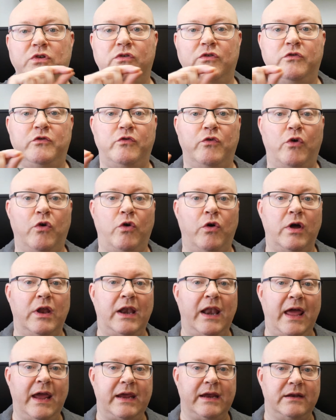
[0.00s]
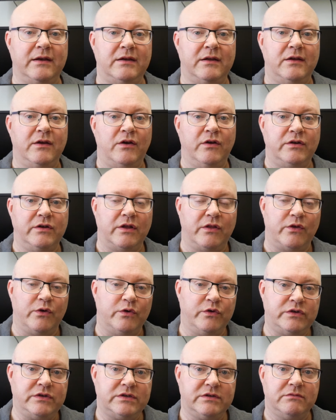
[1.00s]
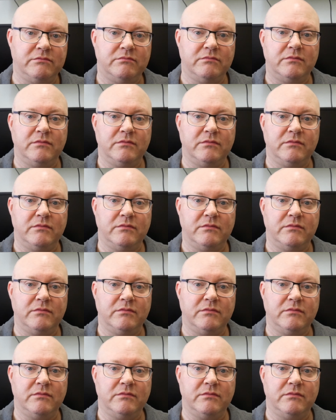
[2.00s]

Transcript: draw a line under those.